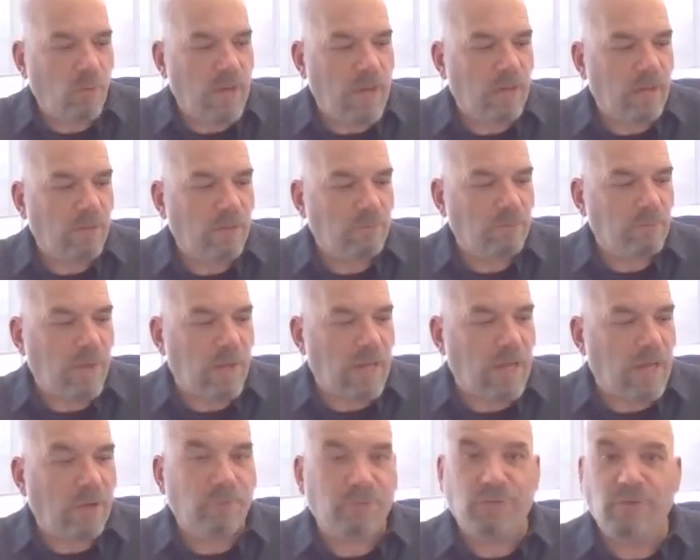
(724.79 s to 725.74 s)

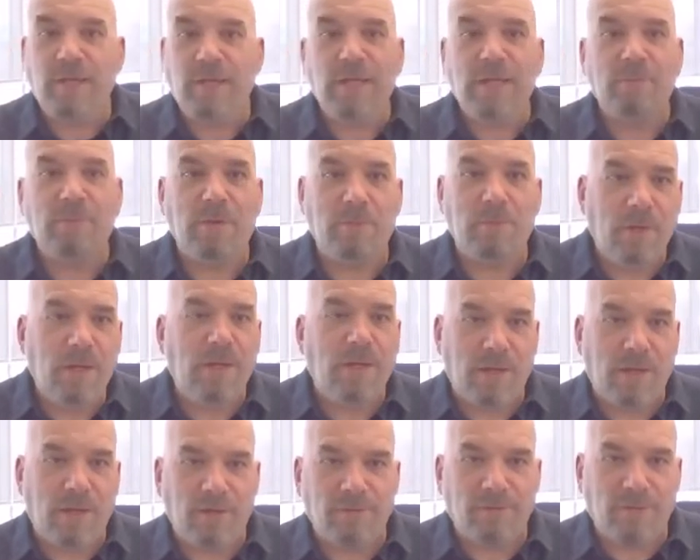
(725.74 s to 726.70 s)
I'll see him at
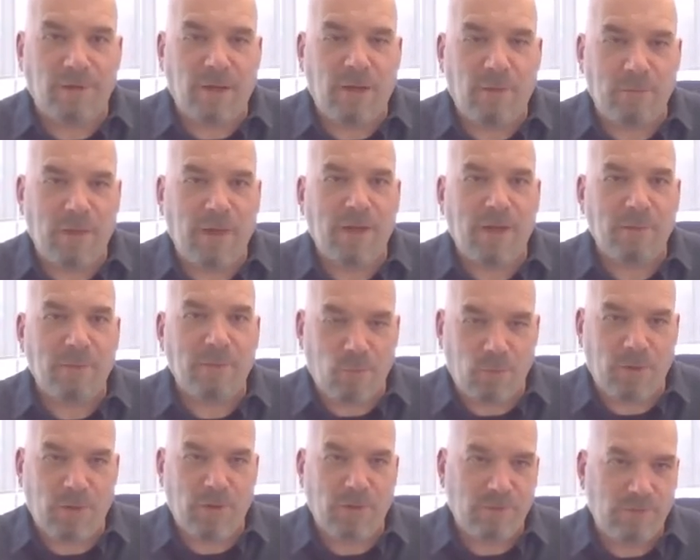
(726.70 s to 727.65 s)
meetings, and I'll make a
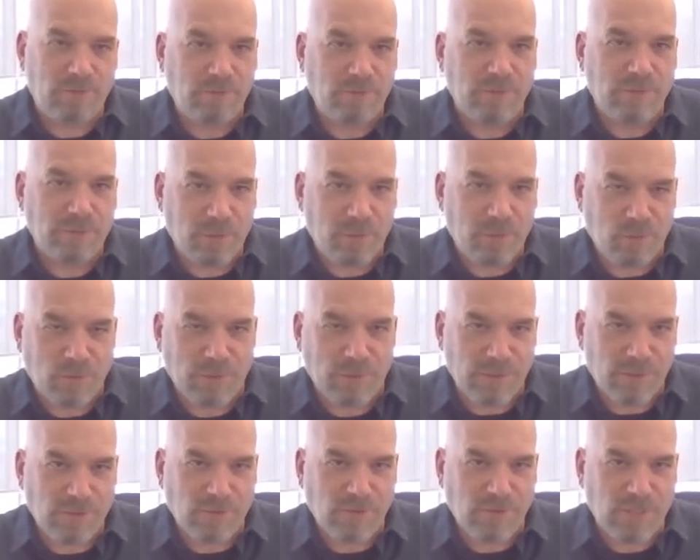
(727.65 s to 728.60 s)
point of just
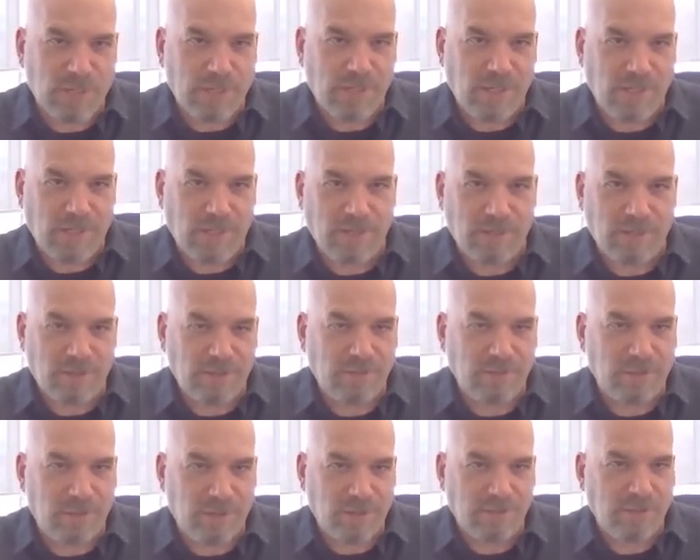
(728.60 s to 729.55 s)
going and checking
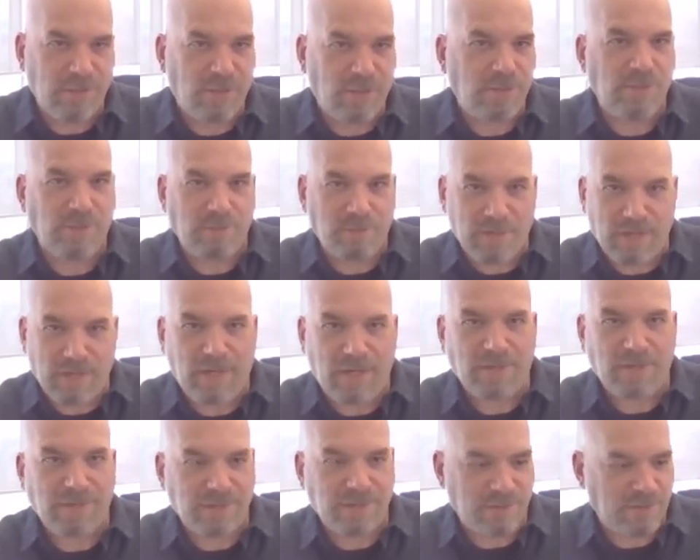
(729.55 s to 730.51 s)
in and touching base
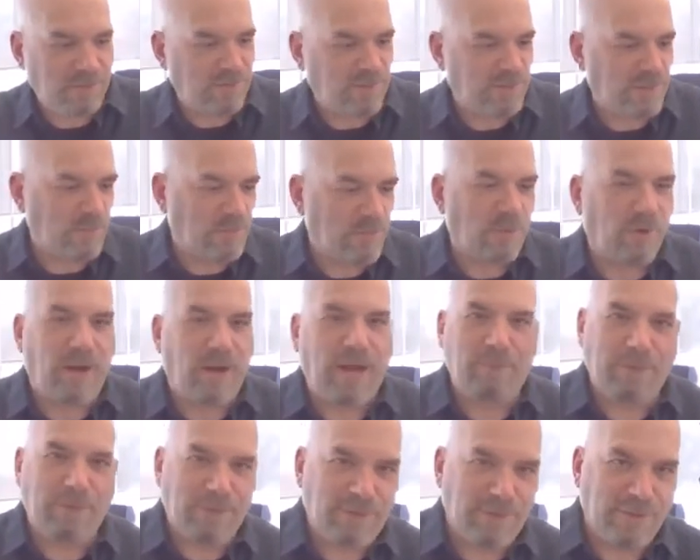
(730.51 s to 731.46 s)
and
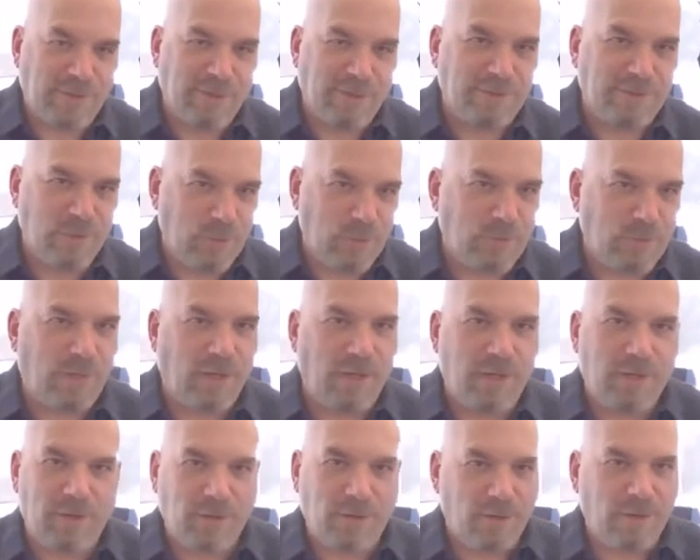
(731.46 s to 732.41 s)
subscribing to his
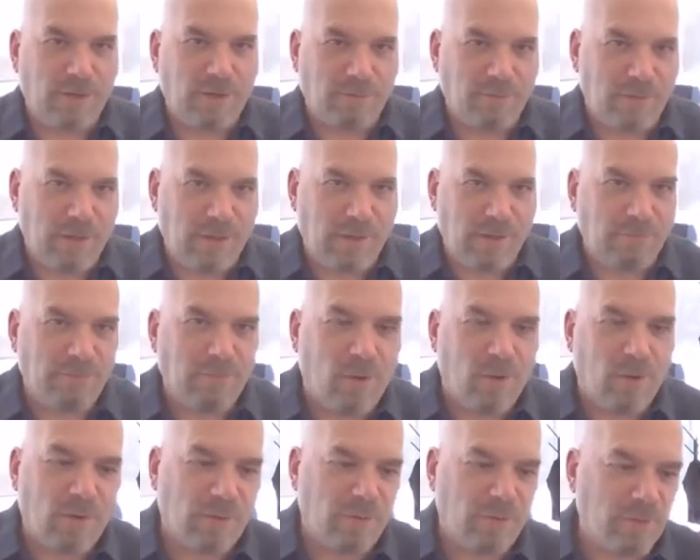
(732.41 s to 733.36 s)
newsletter and
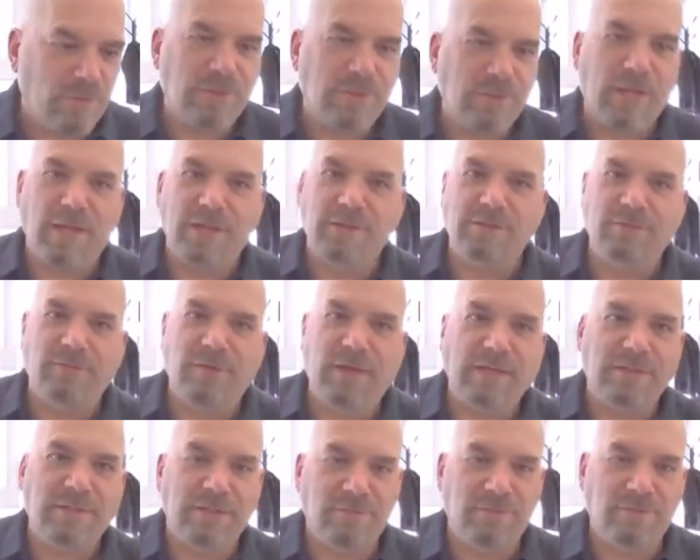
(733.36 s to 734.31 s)
all of those kinds of
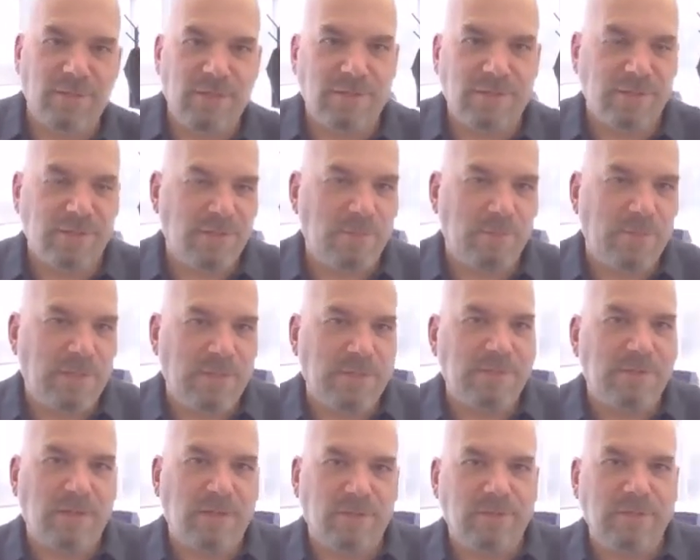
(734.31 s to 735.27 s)
activities as a
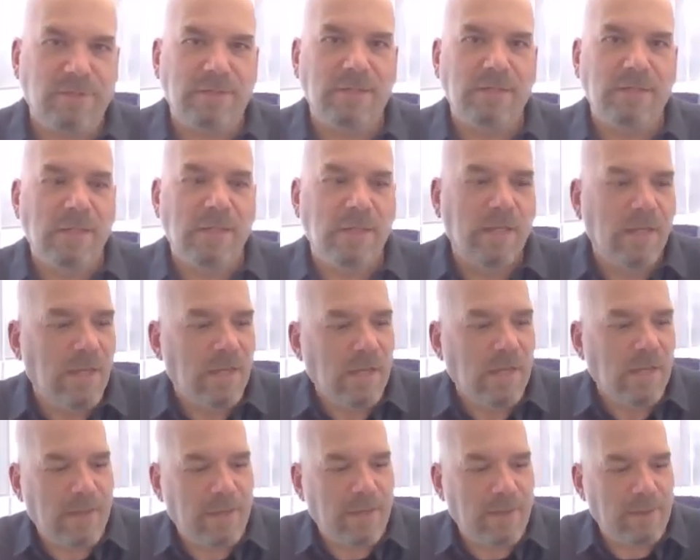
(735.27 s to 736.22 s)
piece
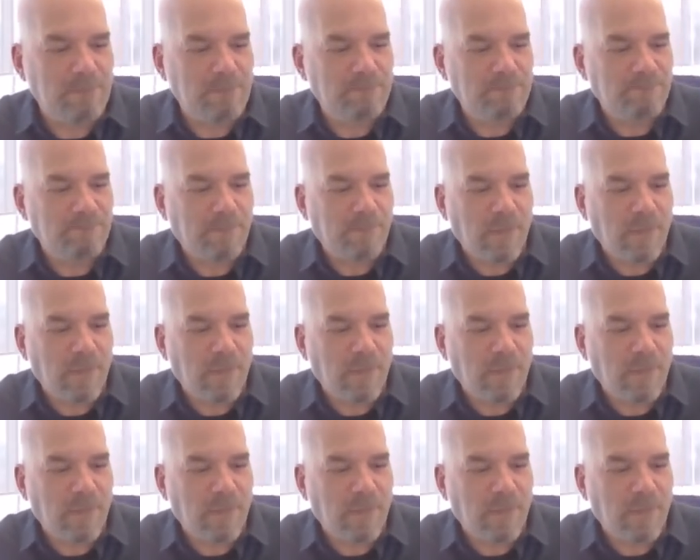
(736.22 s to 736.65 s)
of it.